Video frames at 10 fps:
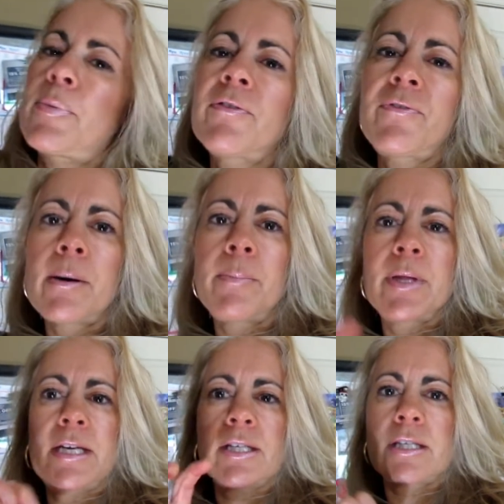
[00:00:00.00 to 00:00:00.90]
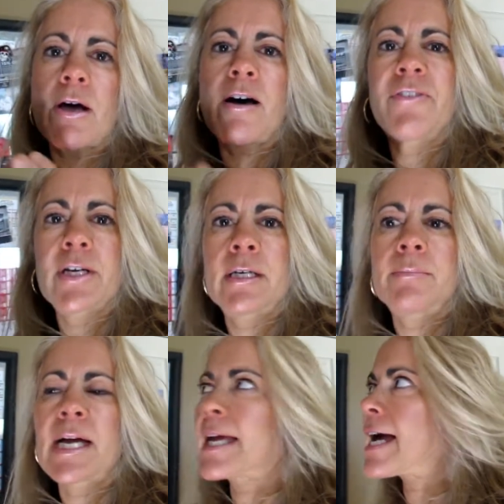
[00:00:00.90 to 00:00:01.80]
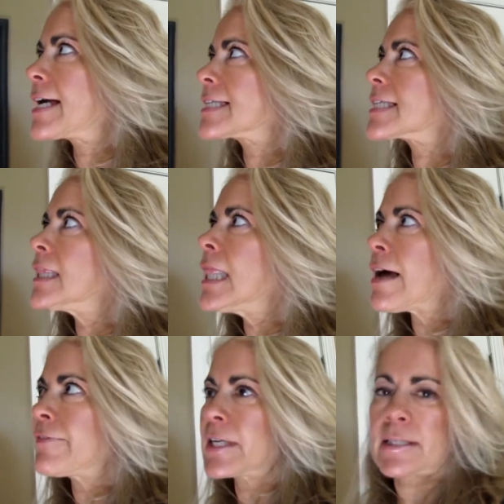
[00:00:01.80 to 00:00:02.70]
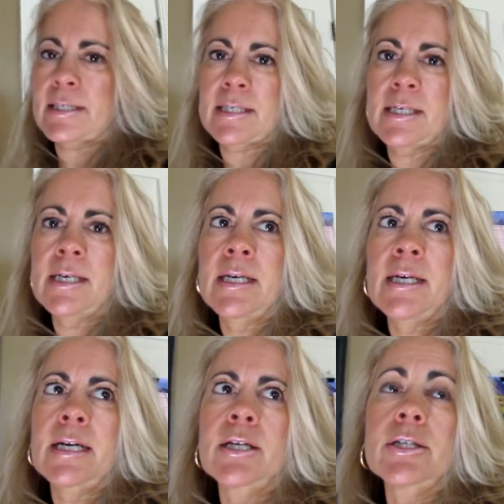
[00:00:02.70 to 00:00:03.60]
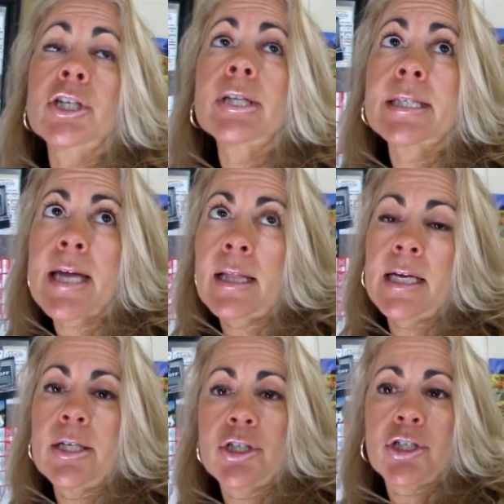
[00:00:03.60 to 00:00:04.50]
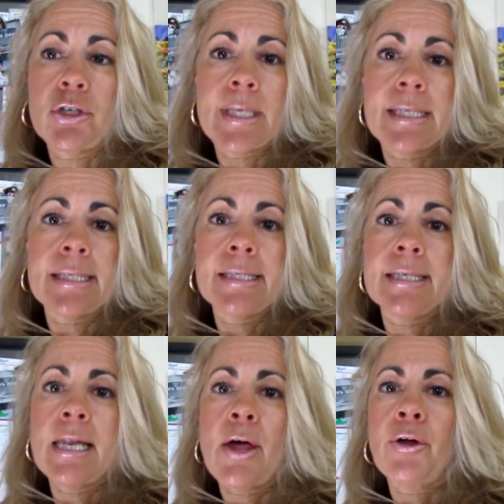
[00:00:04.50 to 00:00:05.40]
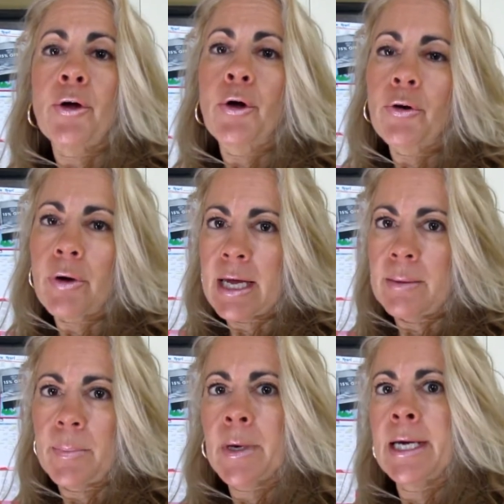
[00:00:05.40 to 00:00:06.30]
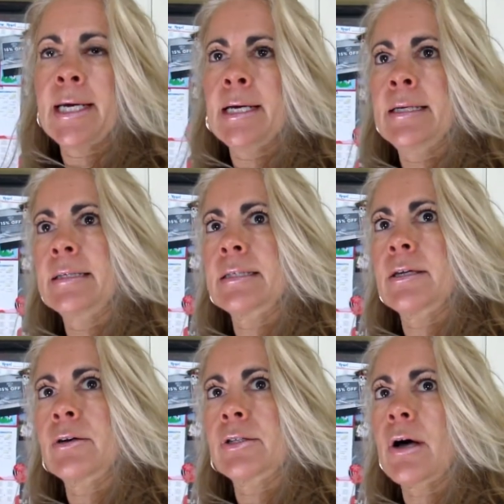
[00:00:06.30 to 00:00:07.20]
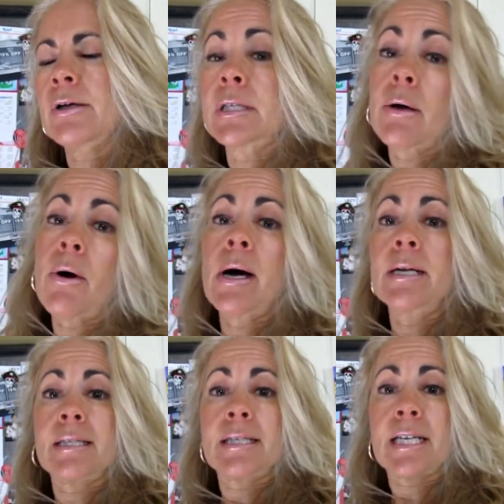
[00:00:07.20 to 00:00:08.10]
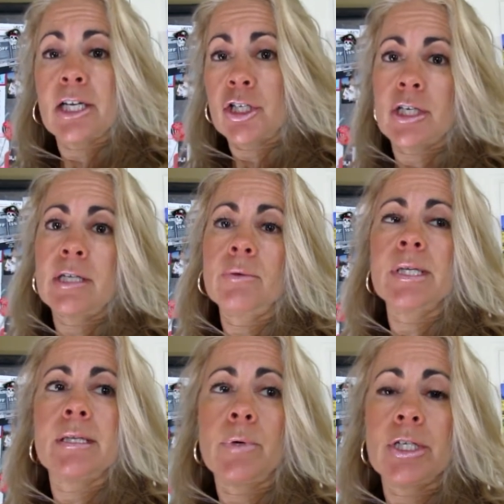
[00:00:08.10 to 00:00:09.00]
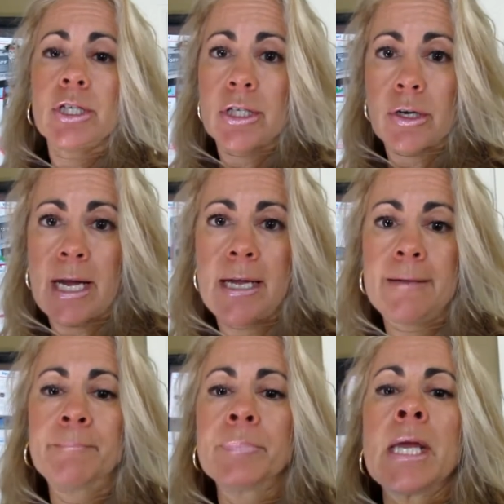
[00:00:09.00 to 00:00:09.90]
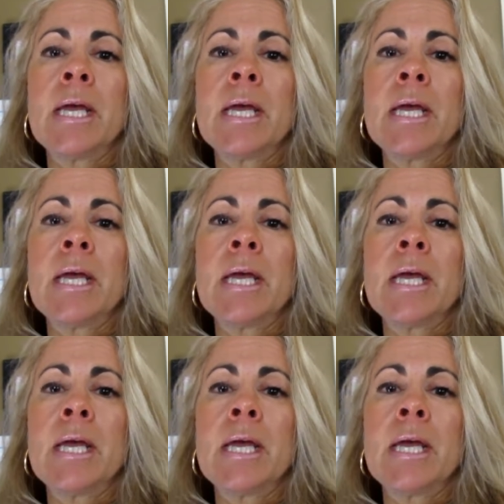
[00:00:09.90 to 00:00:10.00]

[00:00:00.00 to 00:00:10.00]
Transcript: puff up and they soften. My cats love it. Stella and Chewy's is another great brand. There's also Honest Kitchen, which is great.